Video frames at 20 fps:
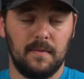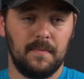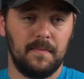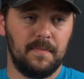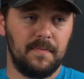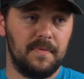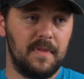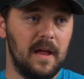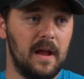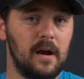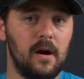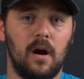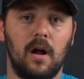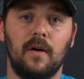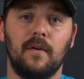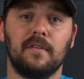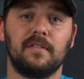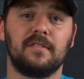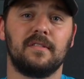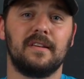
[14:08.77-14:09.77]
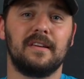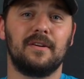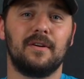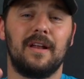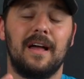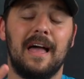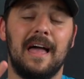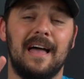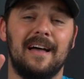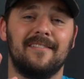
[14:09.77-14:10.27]
they're obviously going
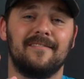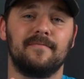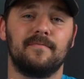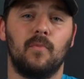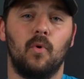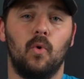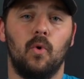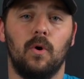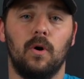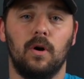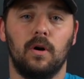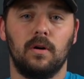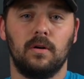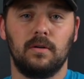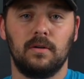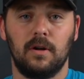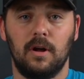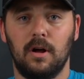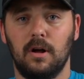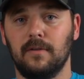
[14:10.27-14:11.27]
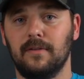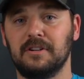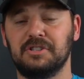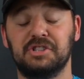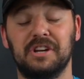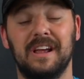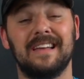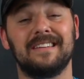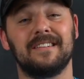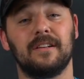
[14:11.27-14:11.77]
to have more of a
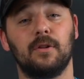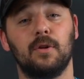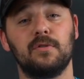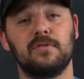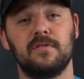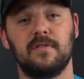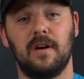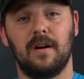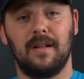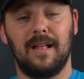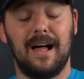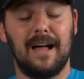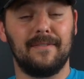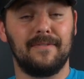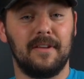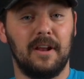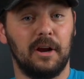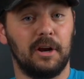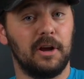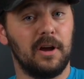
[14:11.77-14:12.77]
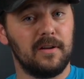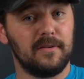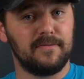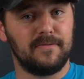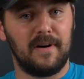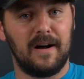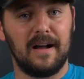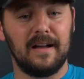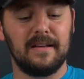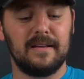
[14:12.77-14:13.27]
chance of losing their life in a
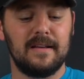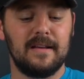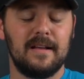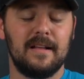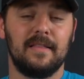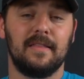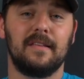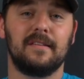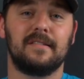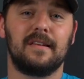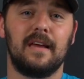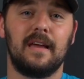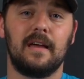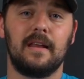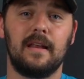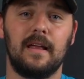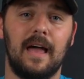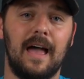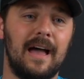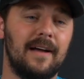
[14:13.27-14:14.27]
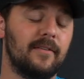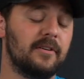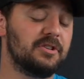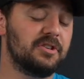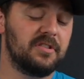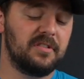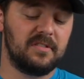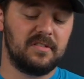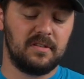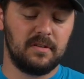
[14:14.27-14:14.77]
gunfight than say an average
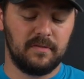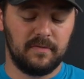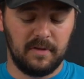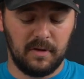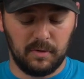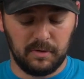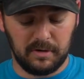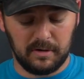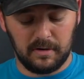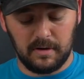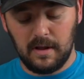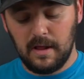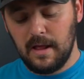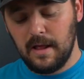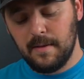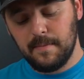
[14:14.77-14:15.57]
civilian.